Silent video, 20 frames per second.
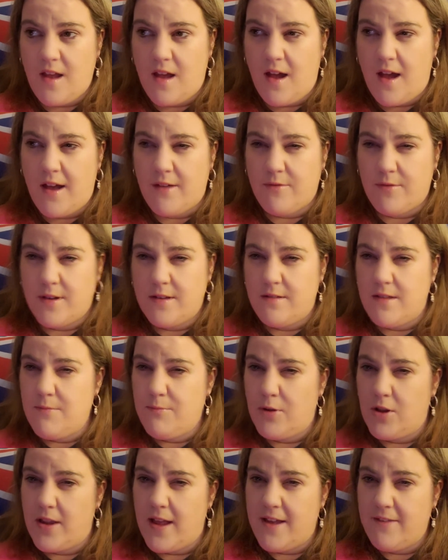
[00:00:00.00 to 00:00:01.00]
I really
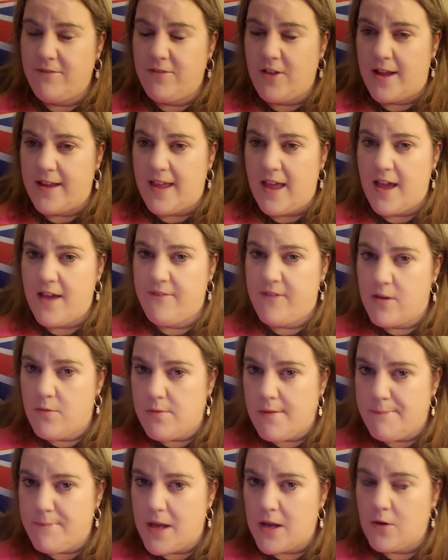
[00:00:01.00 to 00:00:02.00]
believe like heavy
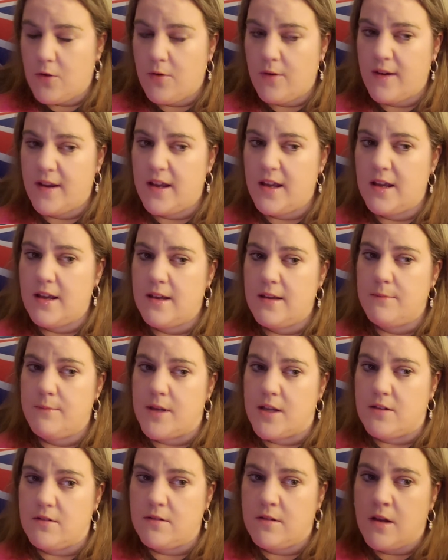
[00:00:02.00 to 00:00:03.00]
whipping cream
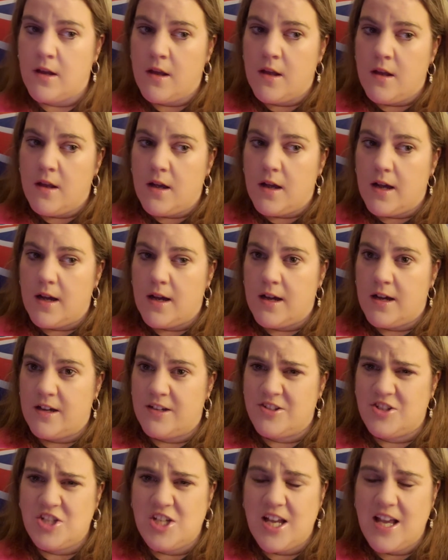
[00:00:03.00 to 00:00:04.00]
and uh,
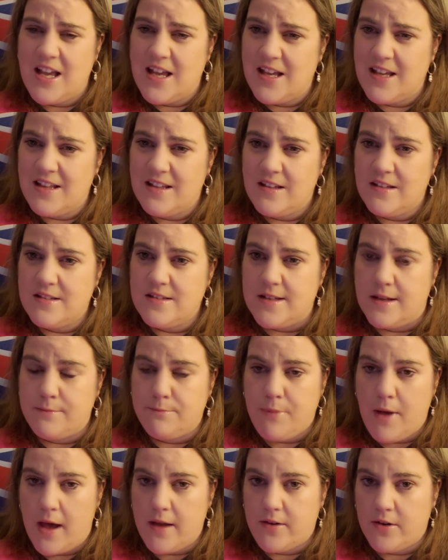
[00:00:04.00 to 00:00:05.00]
cheese and
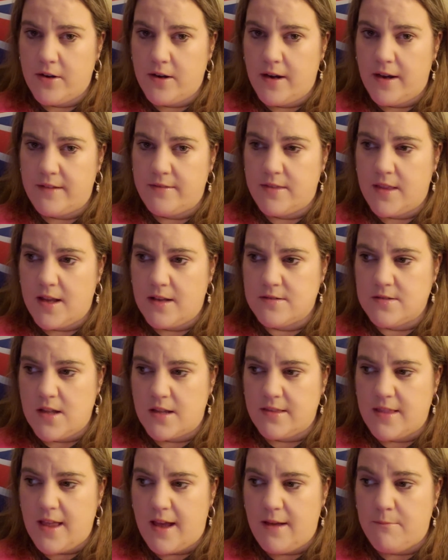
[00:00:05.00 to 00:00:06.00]
butter and things
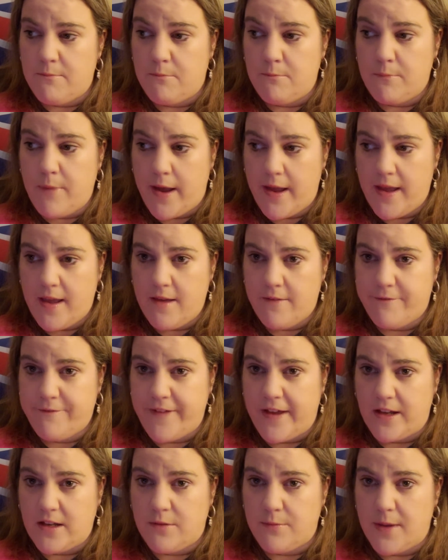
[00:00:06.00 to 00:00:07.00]
like that may
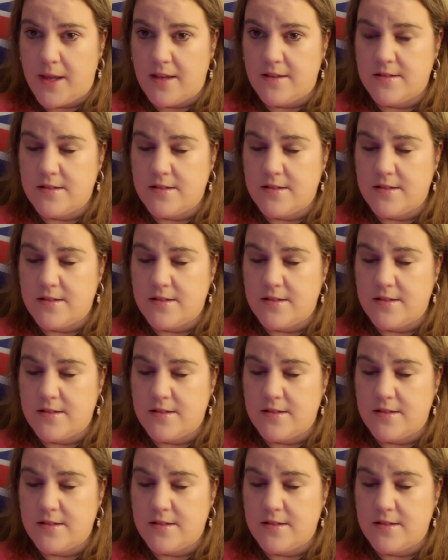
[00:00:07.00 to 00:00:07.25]
affect me.